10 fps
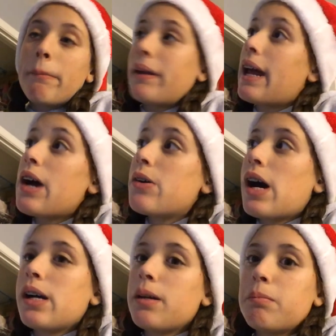but now
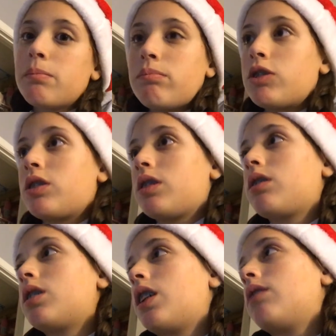I'm just
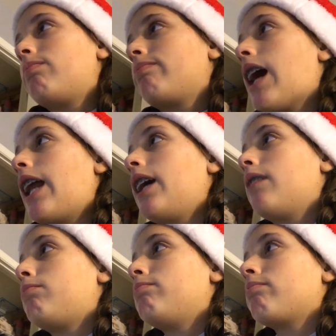gonna edit